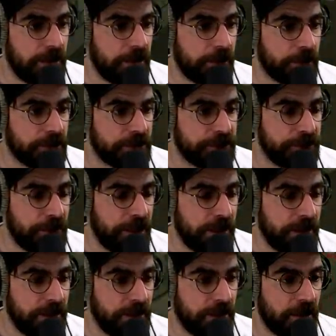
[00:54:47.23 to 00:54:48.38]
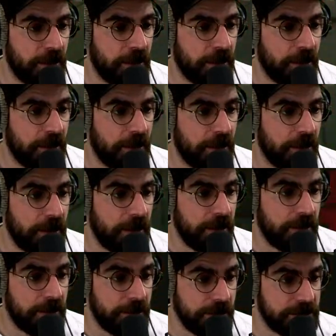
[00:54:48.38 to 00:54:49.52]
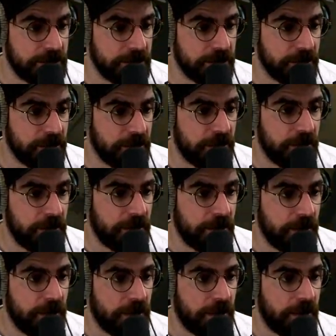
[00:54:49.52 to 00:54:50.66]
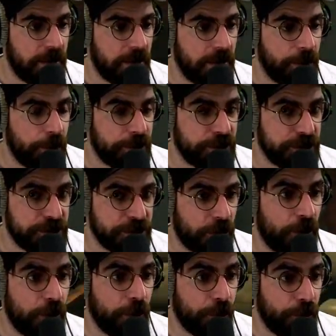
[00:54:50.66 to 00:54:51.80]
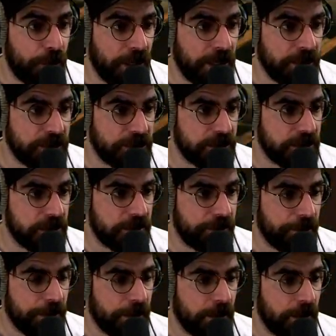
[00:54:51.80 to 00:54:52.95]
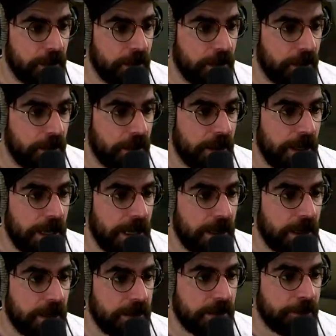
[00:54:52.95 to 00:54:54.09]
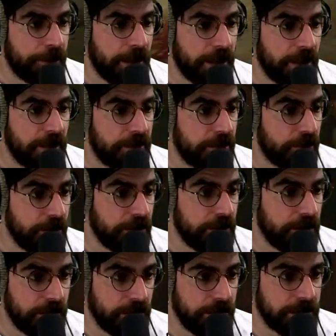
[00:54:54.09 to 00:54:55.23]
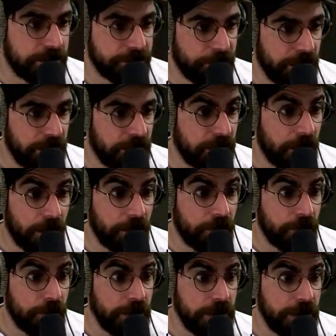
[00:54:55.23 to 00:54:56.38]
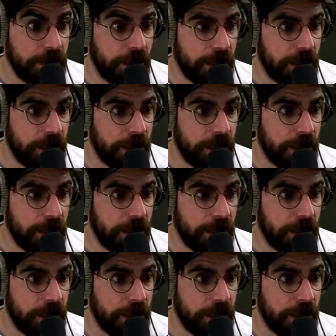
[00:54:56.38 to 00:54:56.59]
was made in Diesel, which is our own engine, and the Payday 3 is made in Unreal,